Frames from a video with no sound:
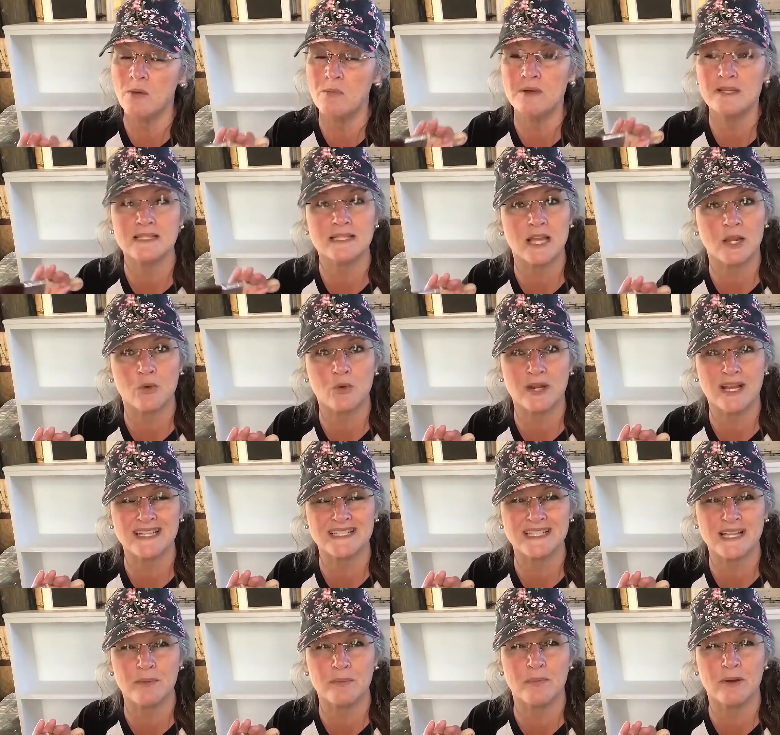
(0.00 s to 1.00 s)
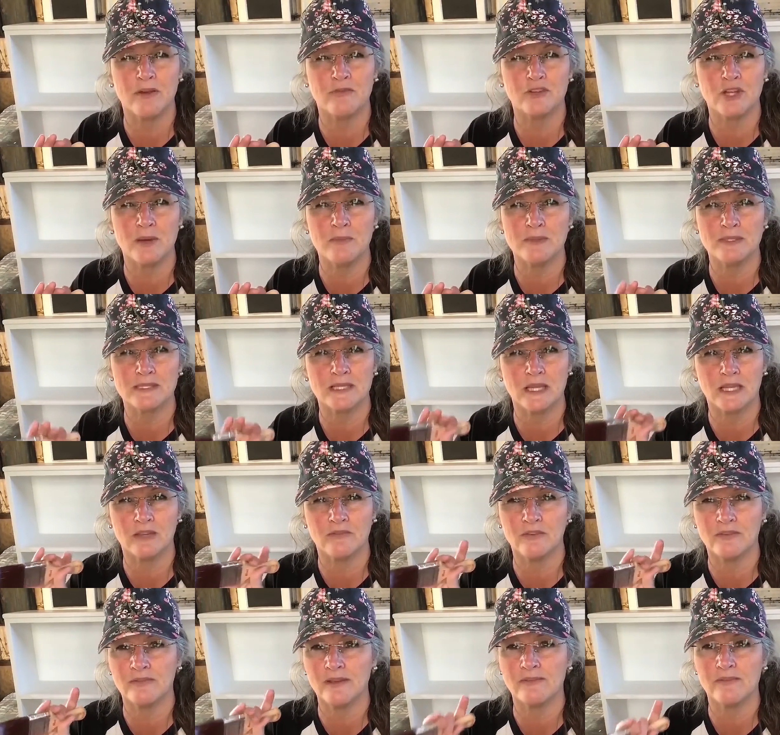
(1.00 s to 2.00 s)
Almost like, when I say buffed, almost like
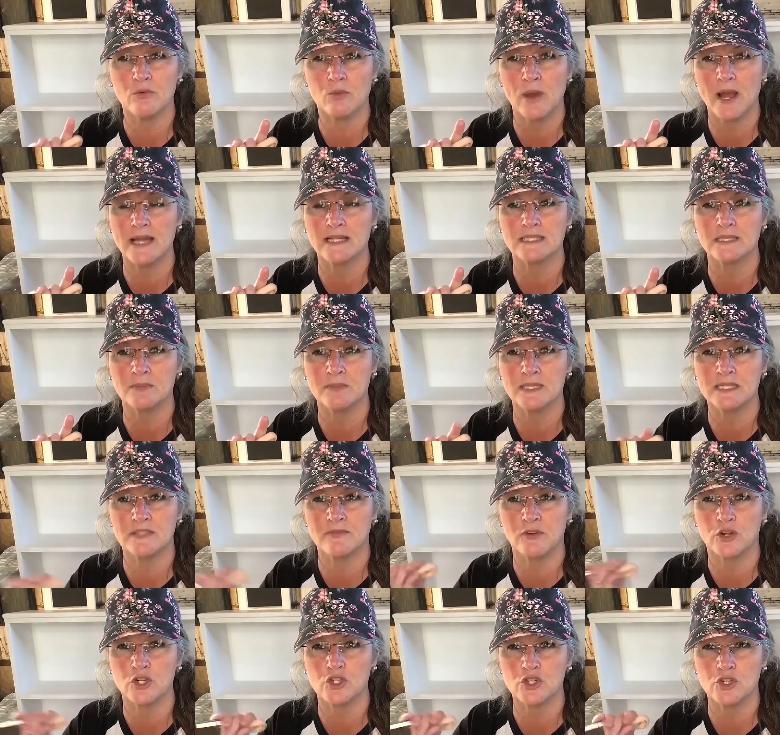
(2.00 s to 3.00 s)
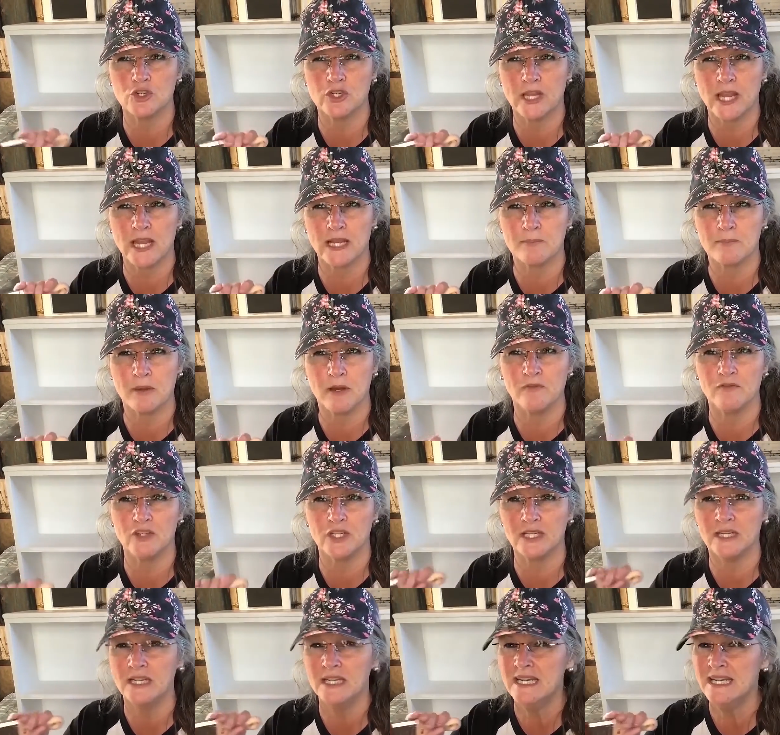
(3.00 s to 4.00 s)
if you've ever waxed a piece of furniture and you kind of buffed
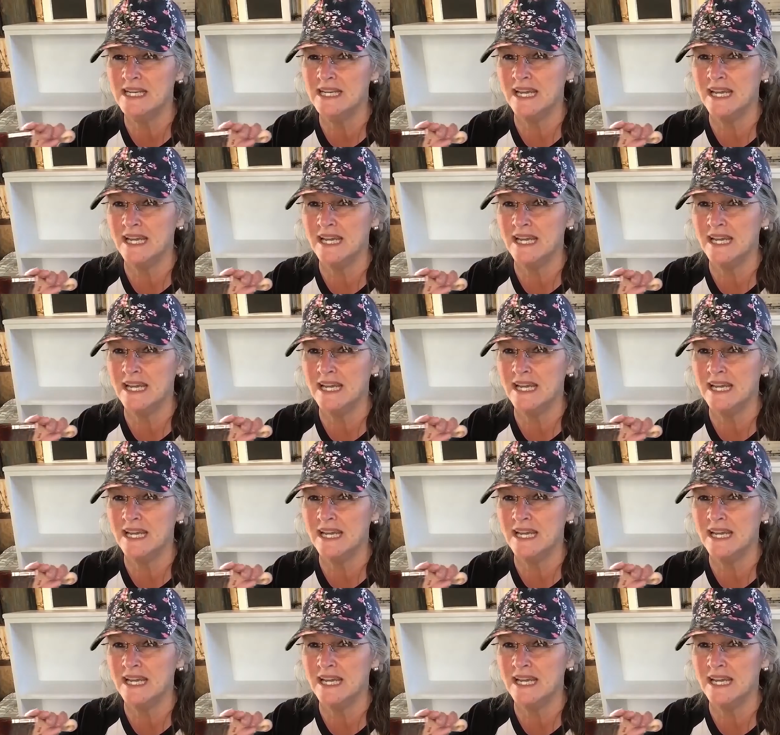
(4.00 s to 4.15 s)
it,